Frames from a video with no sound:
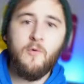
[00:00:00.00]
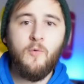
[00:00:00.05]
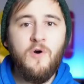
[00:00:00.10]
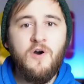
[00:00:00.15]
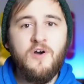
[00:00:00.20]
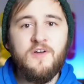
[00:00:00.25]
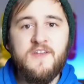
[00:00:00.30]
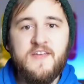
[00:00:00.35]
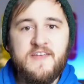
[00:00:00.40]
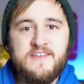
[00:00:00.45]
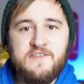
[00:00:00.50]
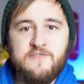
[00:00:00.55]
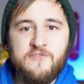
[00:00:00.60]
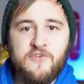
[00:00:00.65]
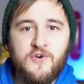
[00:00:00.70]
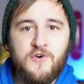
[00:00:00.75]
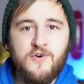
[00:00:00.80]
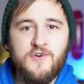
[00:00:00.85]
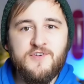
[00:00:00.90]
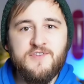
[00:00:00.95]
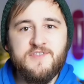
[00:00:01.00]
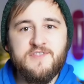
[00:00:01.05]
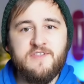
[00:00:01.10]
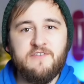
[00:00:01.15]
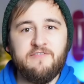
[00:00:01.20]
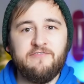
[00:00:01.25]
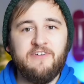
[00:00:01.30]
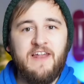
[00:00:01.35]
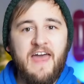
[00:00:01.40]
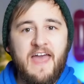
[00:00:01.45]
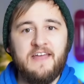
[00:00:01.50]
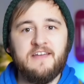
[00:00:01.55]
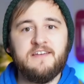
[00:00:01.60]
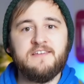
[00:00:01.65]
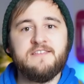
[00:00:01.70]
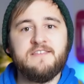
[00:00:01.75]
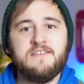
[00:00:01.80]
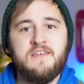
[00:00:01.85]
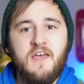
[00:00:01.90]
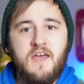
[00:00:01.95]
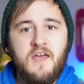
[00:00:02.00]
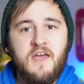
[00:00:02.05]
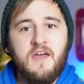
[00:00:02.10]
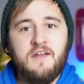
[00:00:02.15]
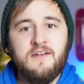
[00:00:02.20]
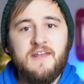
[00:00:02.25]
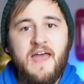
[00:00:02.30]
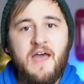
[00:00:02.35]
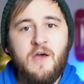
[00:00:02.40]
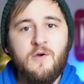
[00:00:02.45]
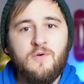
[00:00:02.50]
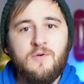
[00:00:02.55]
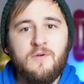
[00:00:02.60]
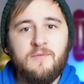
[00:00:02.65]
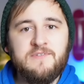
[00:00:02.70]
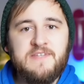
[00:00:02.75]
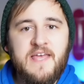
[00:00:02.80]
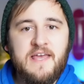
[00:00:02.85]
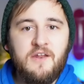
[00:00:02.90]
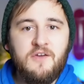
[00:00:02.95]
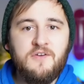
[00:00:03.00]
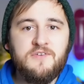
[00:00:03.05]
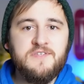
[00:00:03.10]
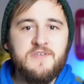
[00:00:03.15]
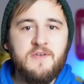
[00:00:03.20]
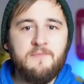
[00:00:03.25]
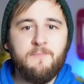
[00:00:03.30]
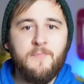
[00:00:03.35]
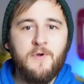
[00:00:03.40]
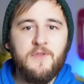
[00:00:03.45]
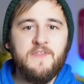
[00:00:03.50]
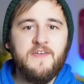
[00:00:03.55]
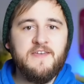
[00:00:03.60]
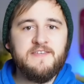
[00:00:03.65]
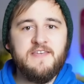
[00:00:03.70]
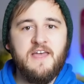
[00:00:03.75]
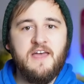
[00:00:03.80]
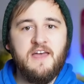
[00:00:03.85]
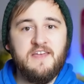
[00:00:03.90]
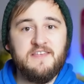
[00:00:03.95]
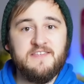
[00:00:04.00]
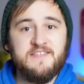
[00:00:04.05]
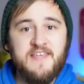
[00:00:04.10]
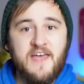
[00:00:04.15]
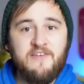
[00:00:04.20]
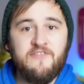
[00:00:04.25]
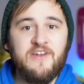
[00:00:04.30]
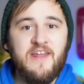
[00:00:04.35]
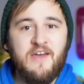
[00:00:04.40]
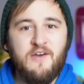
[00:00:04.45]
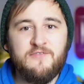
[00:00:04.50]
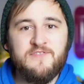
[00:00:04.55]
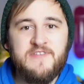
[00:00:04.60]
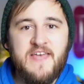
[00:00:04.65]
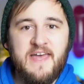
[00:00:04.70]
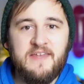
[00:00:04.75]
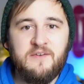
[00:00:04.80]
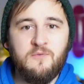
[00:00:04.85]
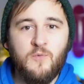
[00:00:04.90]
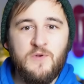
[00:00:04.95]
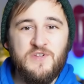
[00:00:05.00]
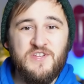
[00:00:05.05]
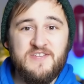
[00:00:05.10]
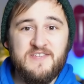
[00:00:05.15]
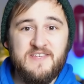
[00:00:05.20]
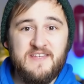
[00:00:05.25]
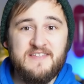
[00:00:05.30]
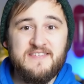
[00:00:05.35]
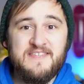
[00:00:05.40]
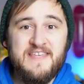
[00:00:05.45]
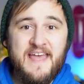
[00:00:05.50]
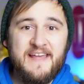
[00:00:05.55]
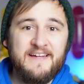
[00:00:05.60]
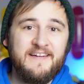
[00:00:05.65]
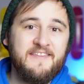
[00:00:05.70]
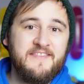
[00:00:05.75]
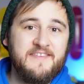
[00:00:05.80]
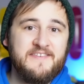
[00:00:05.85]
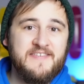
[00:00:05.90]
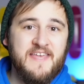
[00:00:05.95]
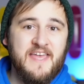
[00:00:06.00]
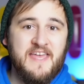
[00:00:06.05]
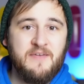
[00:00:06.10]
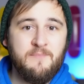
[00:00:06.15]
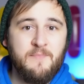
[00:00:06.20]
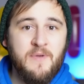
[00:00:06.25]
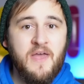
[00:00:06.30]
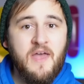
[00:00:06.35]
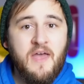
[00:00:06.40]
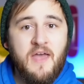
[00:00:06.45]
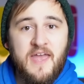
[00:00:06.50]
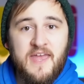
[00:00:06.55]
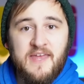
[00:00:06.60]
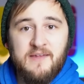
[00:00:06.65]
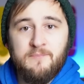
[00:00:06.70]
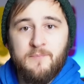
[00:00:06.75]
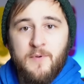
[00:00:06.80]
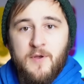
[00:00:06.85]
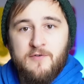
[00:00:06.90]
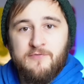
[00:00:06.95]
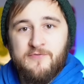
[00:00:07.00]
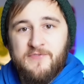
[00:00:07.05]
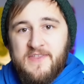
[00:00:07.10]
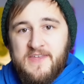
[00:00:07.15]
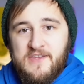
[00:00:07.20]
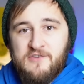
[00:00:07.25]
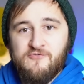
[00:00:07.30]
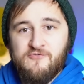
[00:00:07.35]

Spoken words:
one is, of course, the flex. Now, Telos put this at a 7 out of 10, which is exactly the same in both the